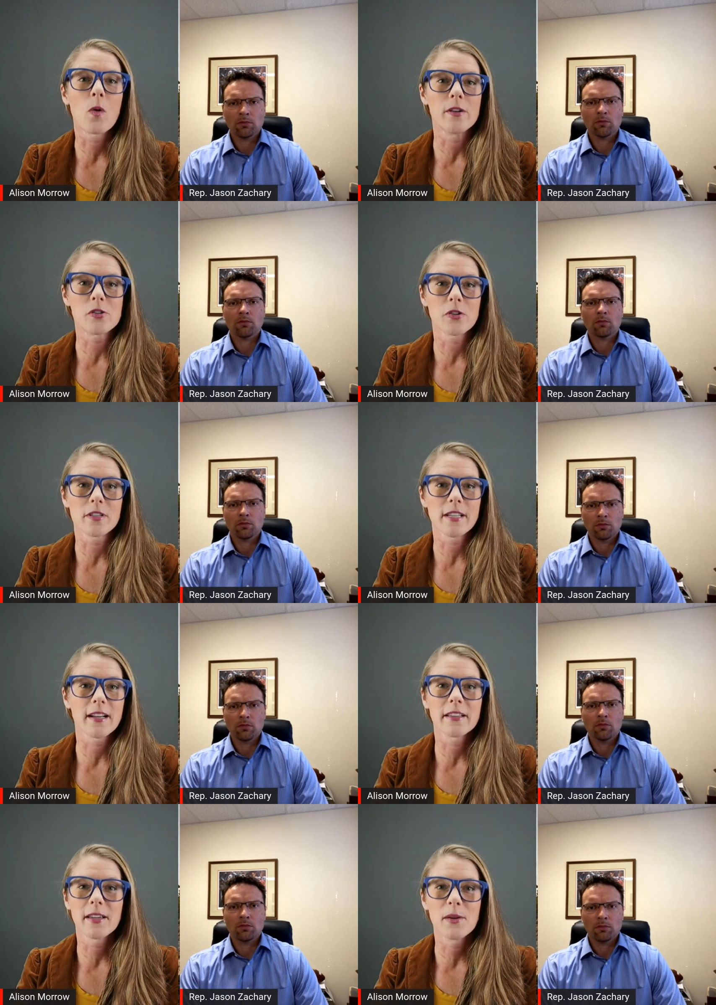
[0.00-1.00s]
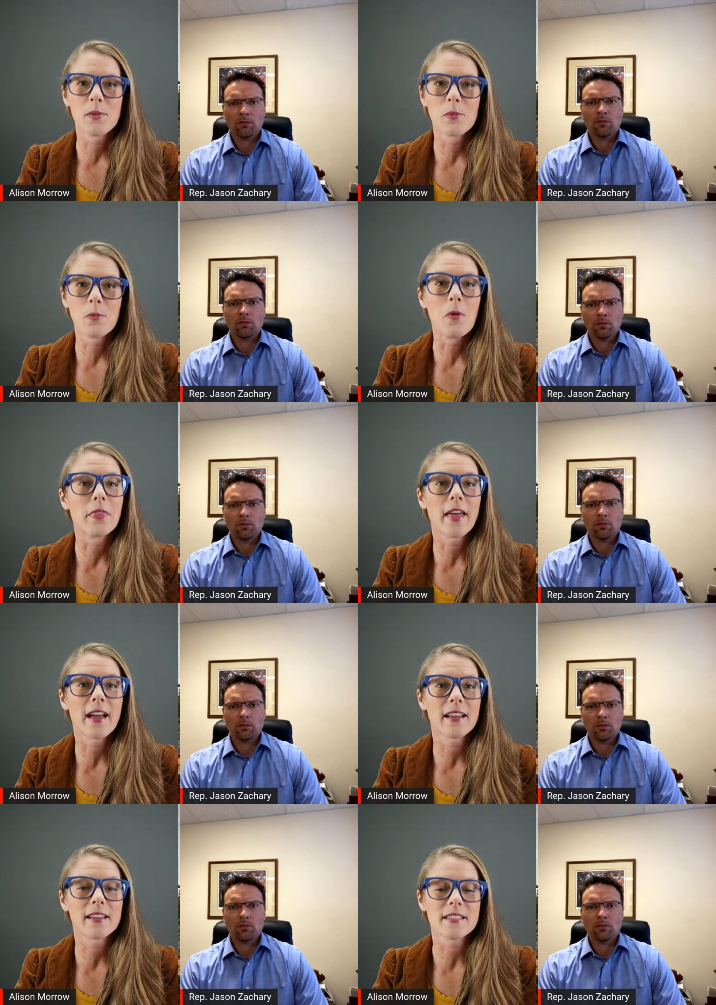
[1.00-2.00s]
Speaker 1: quite sure exactly what
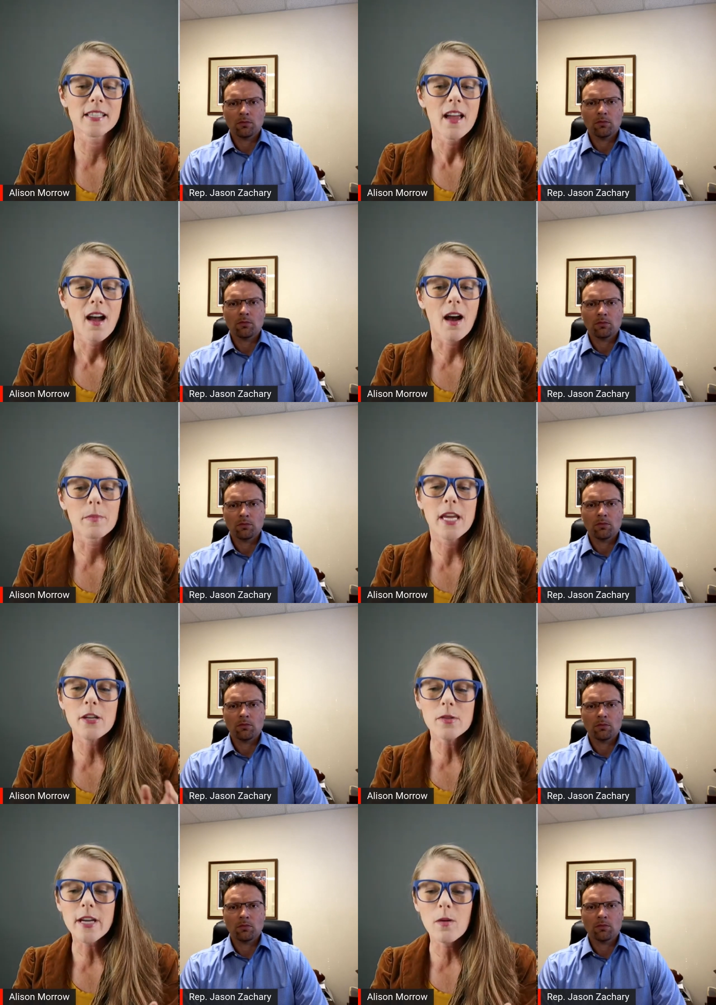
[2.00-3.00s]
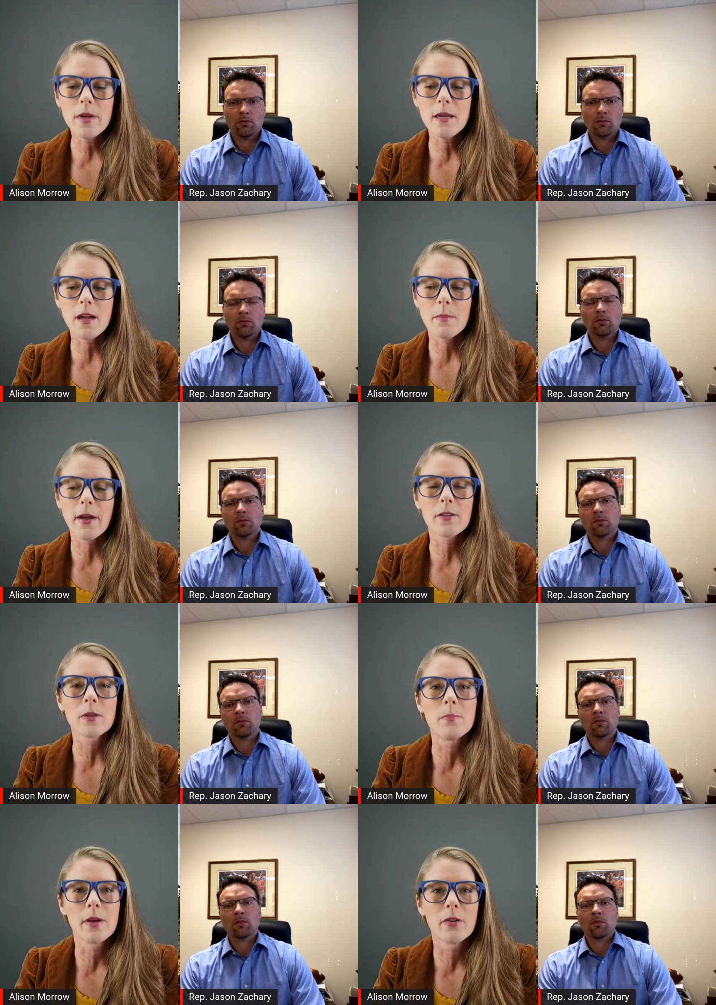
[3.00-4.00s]
that is. Um, can you tell me about
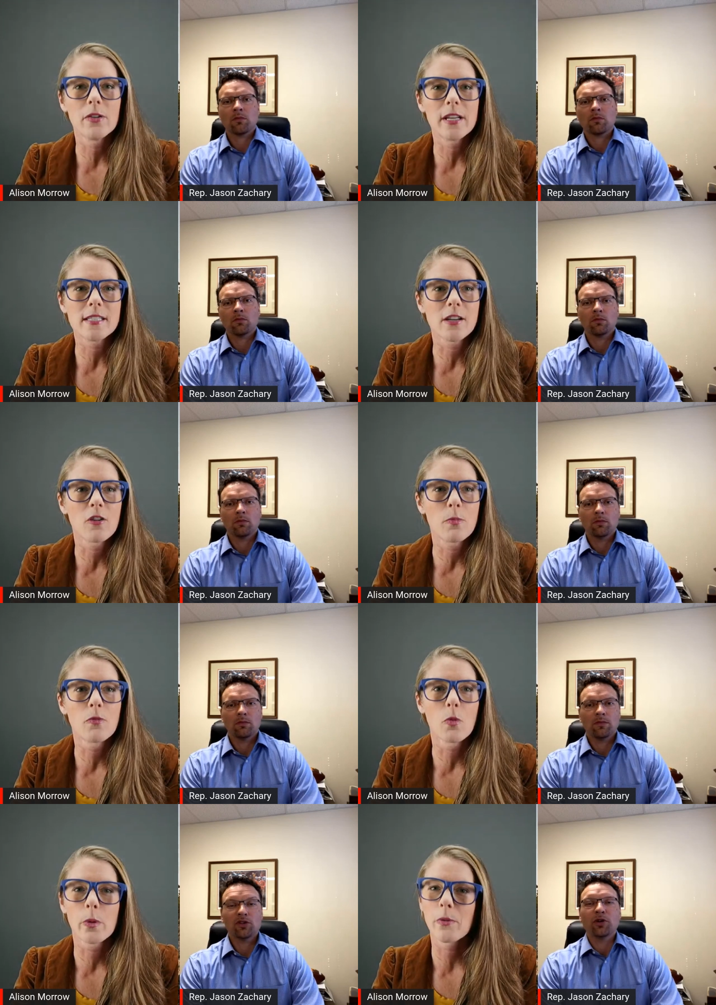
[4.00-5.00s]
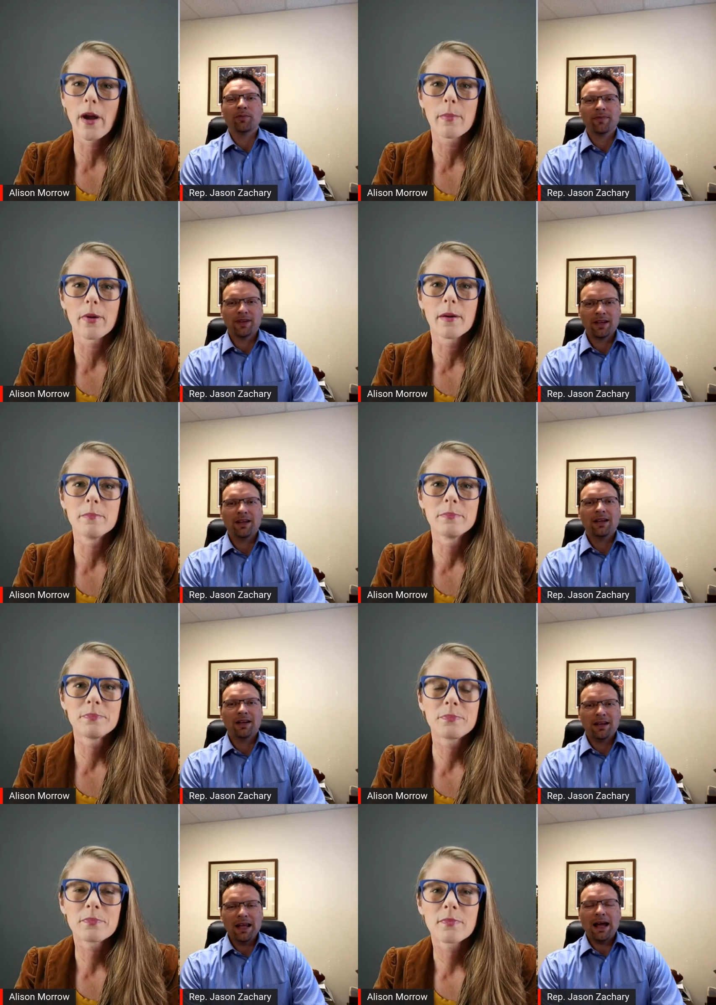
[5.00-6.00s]
the bill itself before we sure. wrap up?
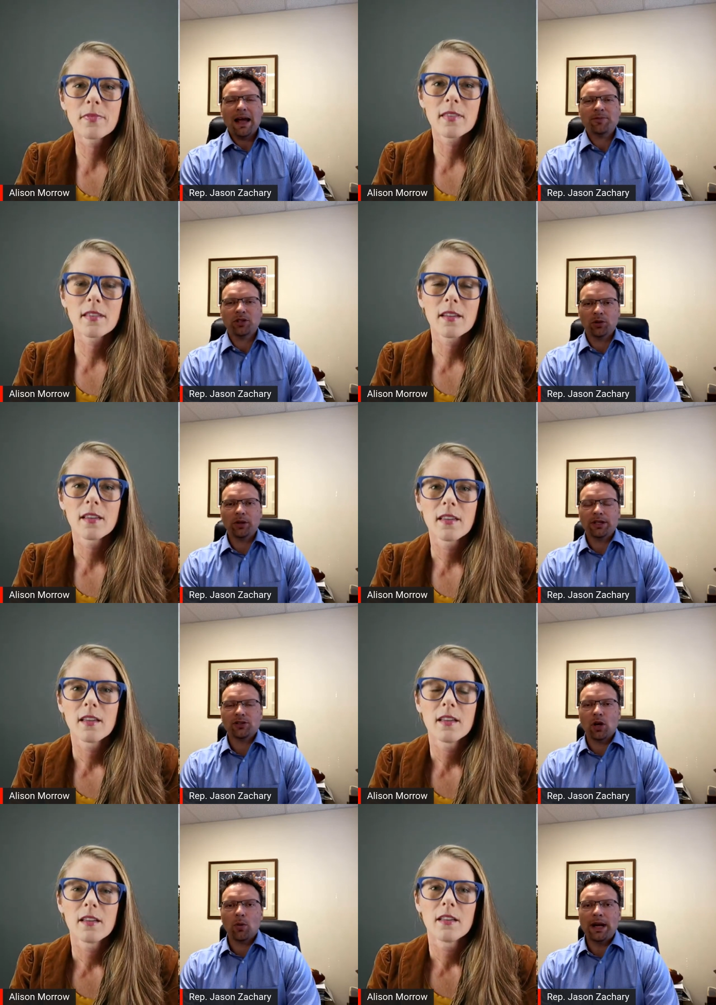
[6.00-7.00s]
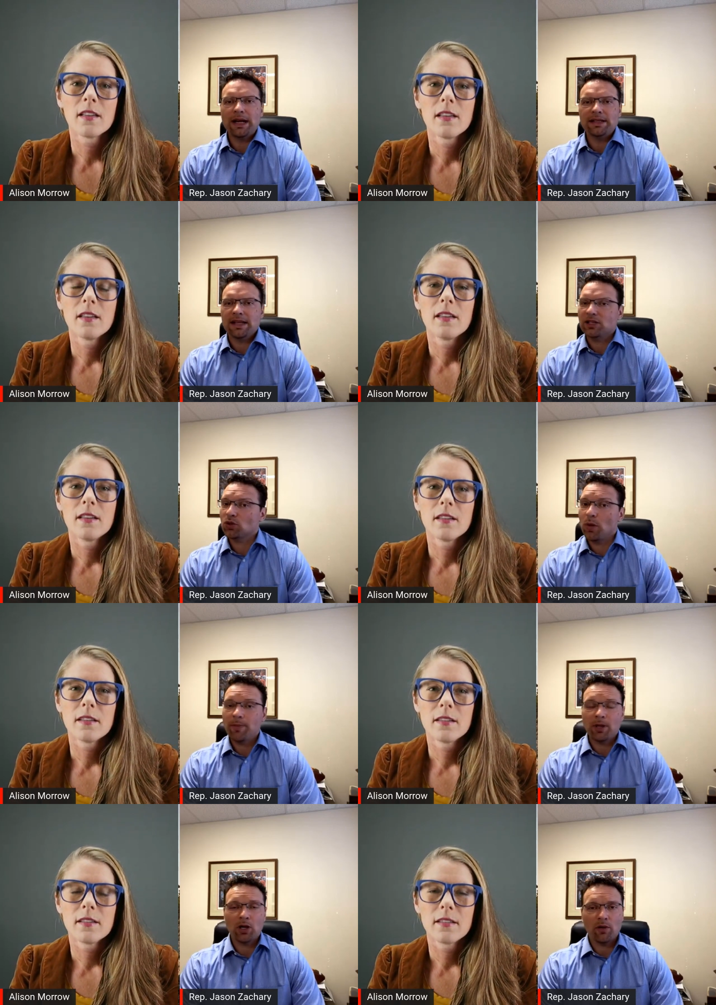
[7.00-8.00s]
Speaker 2: Yeah, absolutely. So it is a
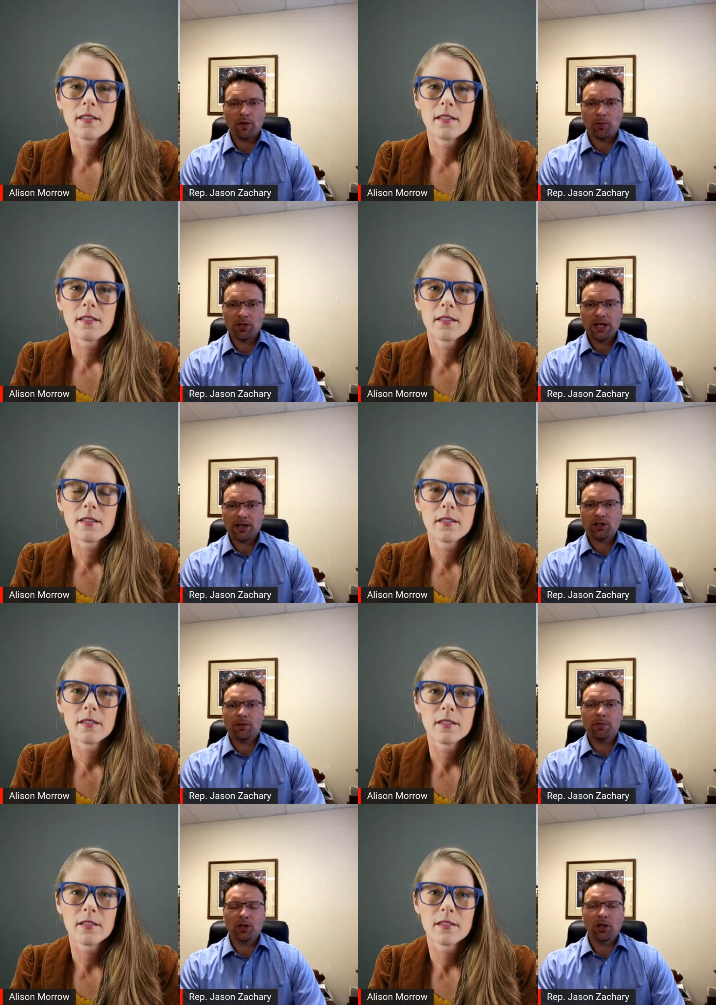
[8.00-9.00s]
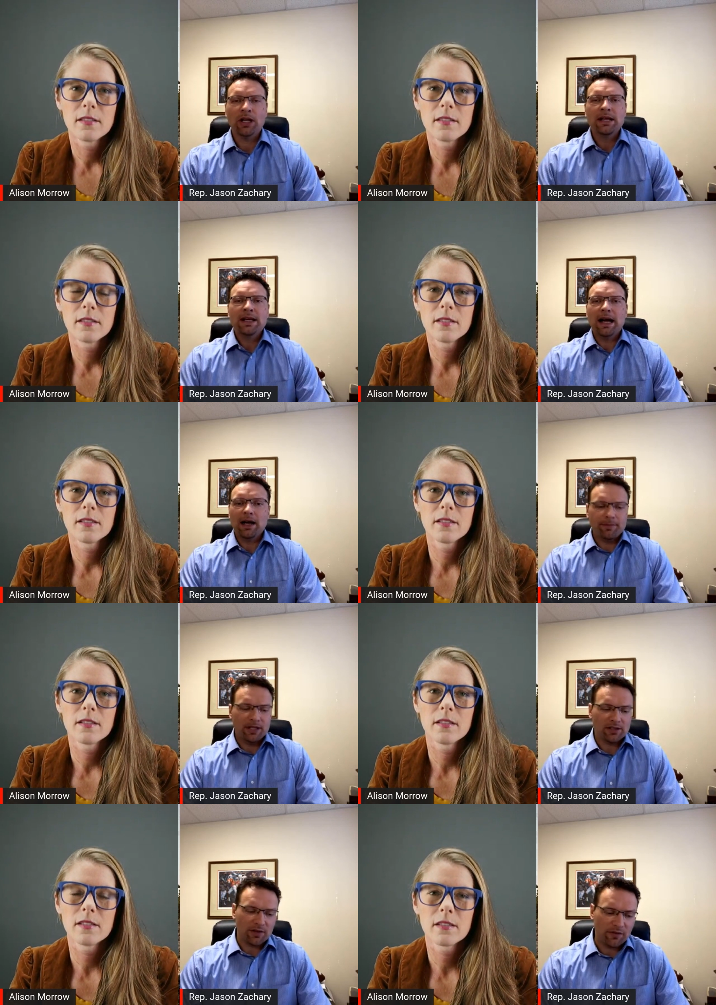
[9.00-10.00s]
sweeping COVID protection bill. Um,
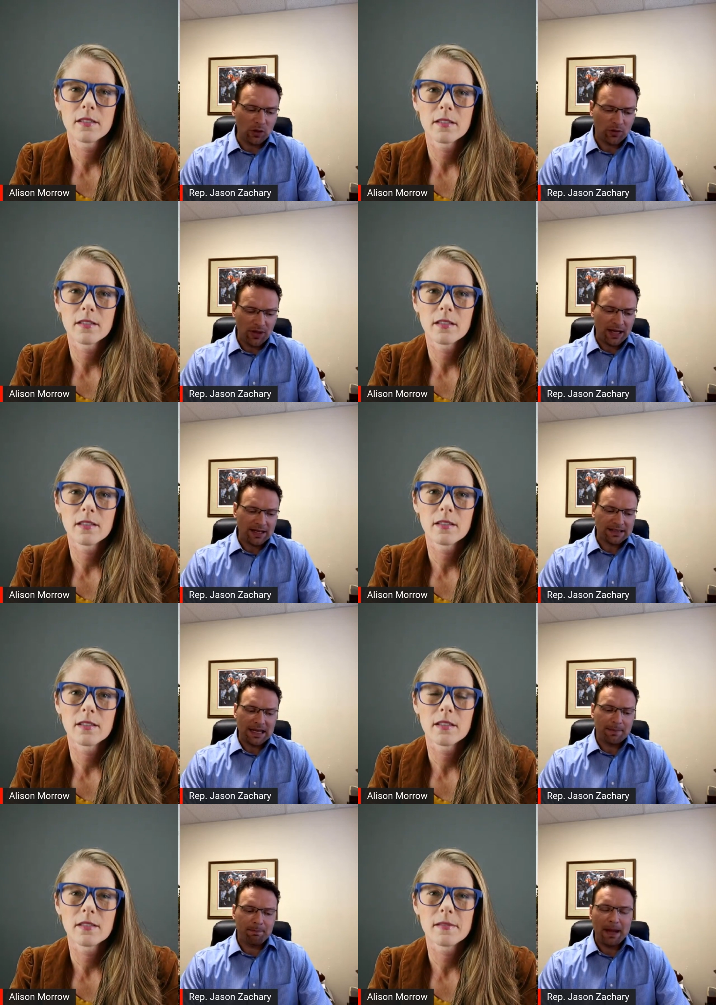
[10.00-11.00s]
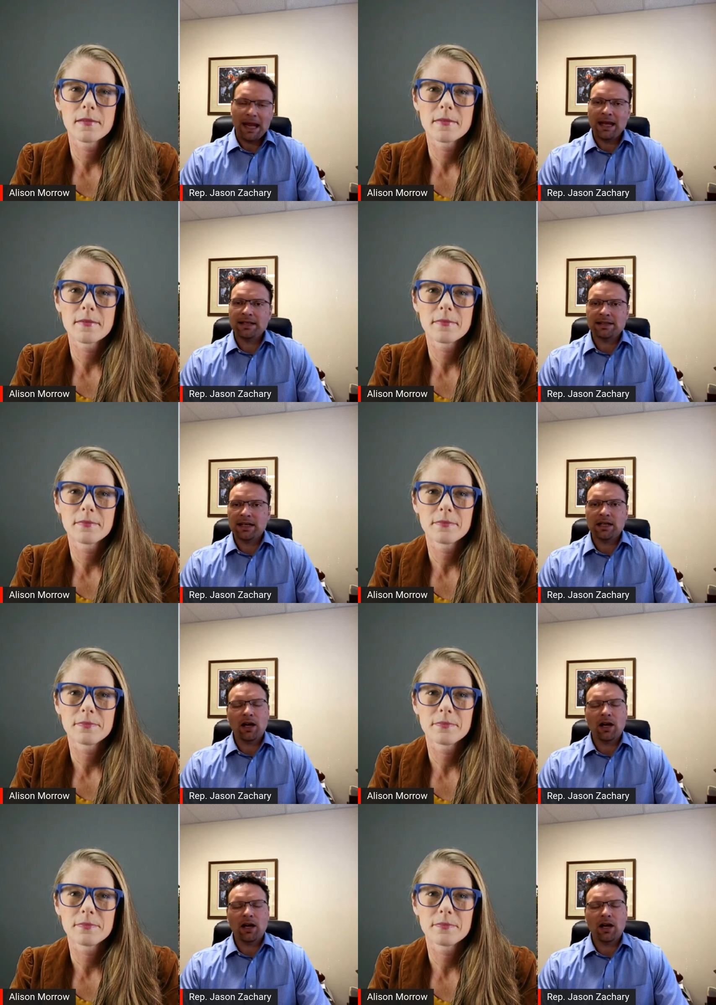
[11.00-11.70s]
does a few things. It bans any